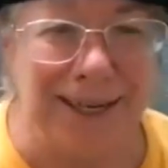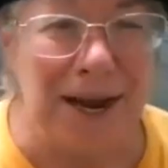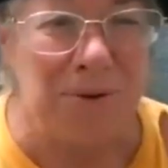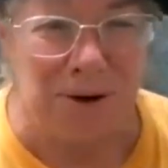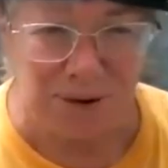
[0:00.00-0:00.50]

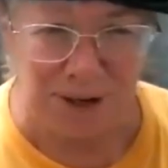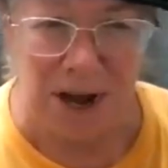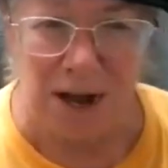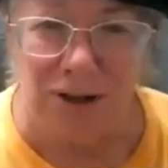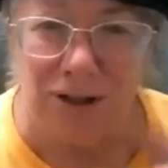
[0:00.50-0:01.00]
not want to
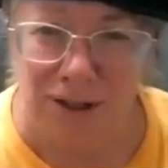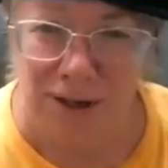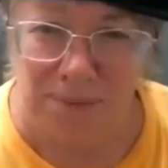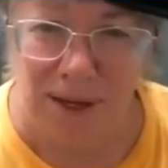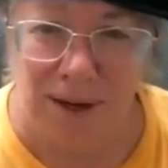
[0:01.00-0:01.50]
acknowledge
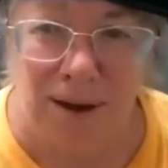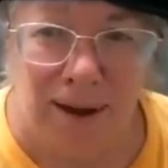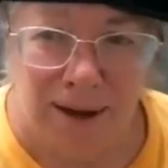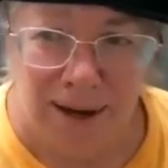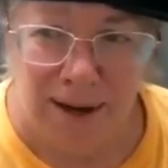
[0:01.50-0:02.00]
something.
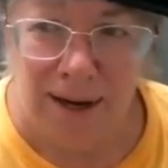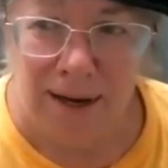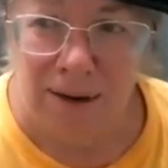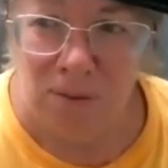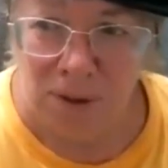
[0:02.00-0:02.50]
And
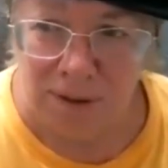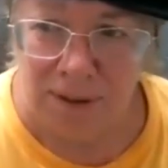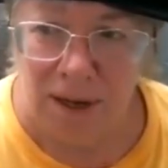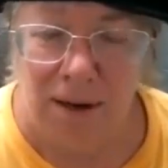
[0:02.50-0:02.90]
it was